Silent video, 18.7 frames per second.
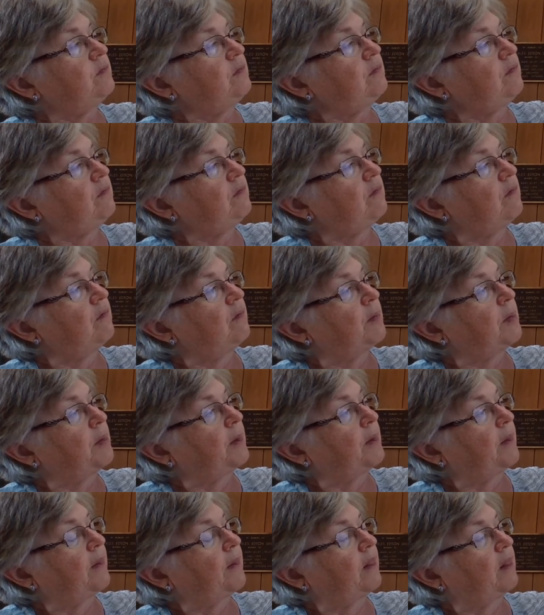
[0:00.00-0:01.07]

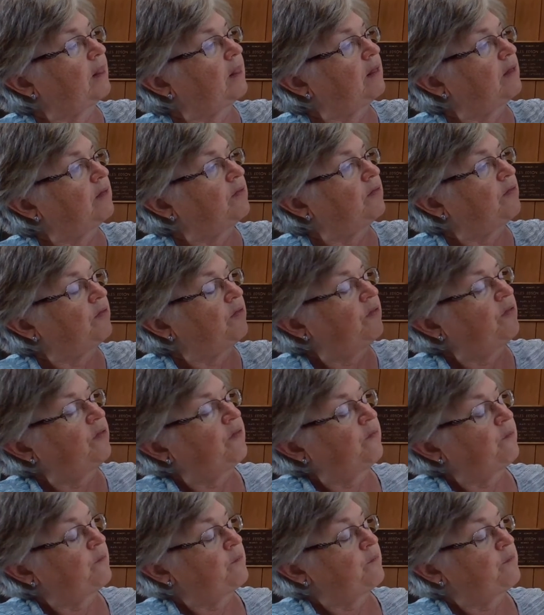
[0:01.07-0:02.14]

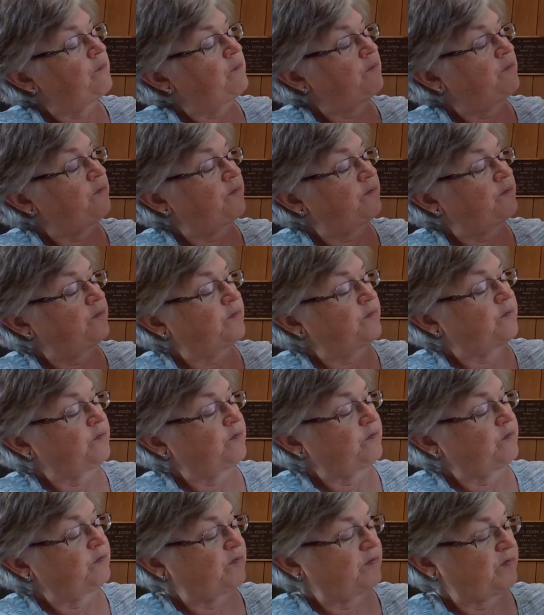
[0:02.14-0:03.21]

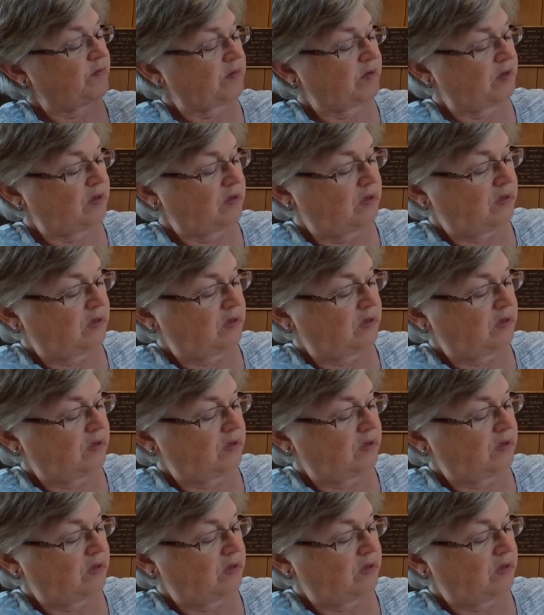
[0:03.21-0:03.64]
No one is speaking in this clip.